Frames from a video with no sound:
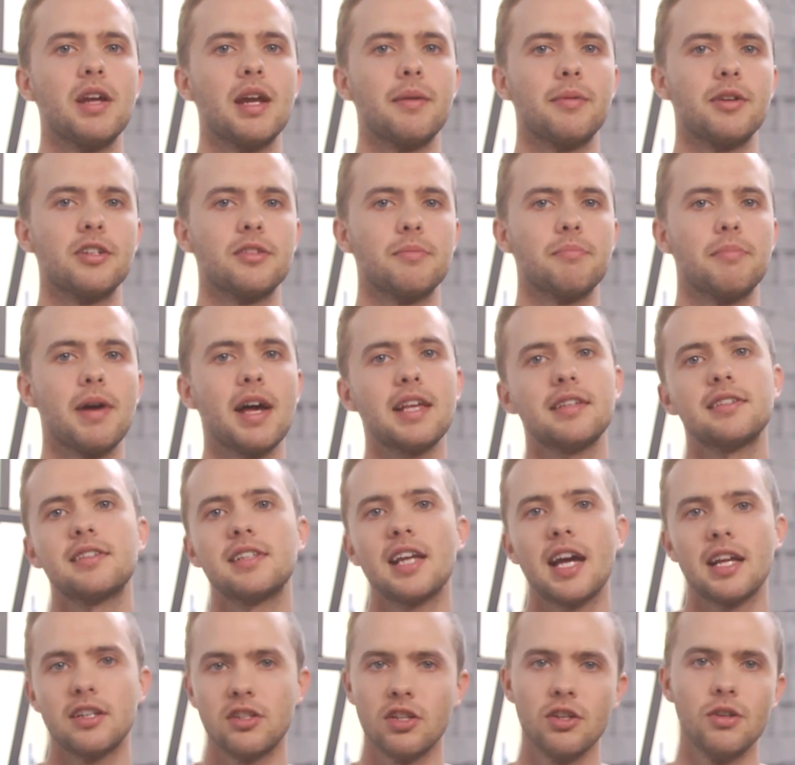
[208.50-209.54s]
Bieber's best
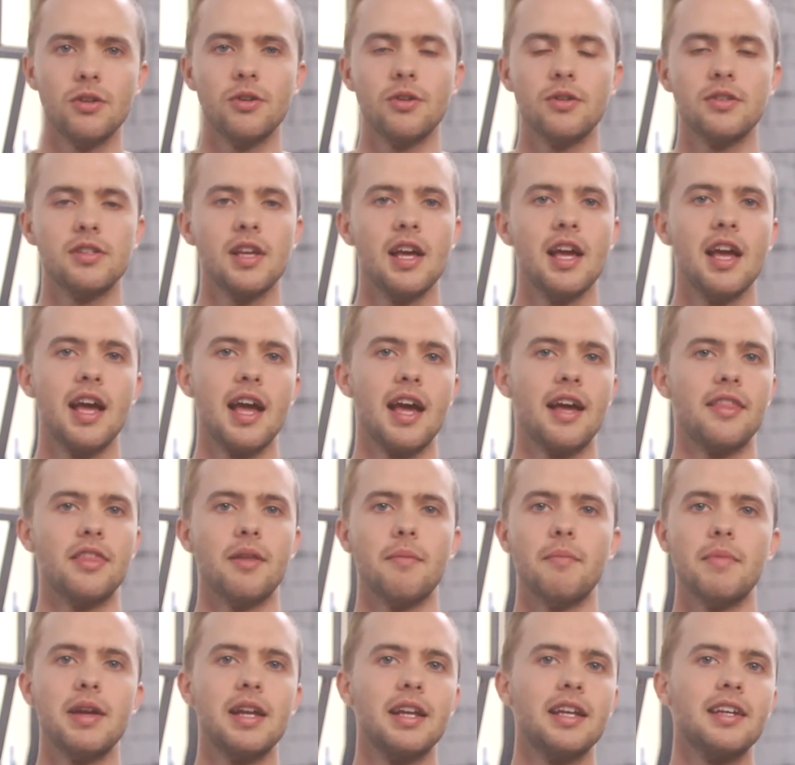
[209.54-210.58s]
tattoos and
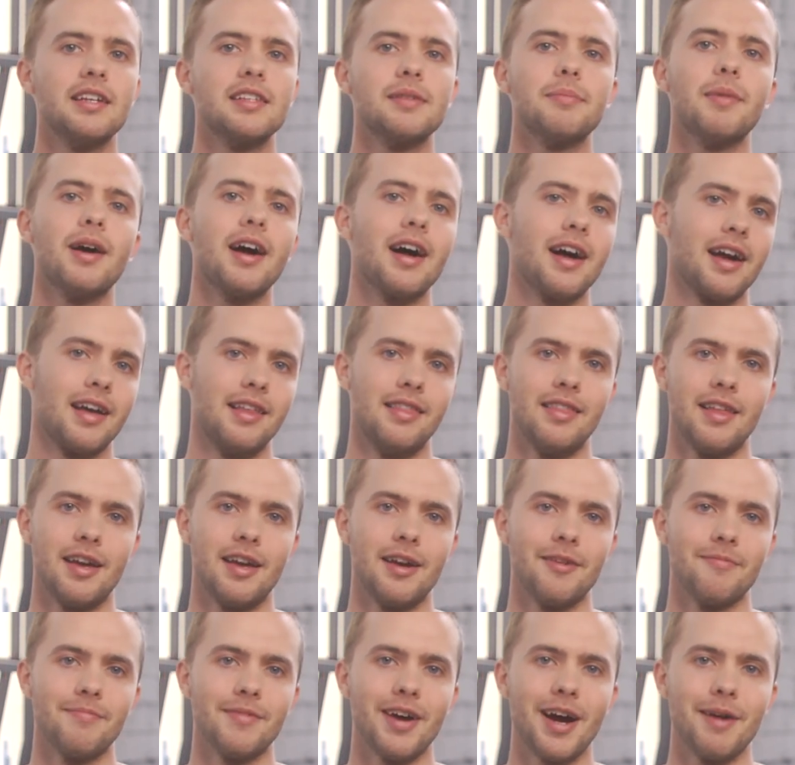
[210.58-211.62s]
the meanings behind them.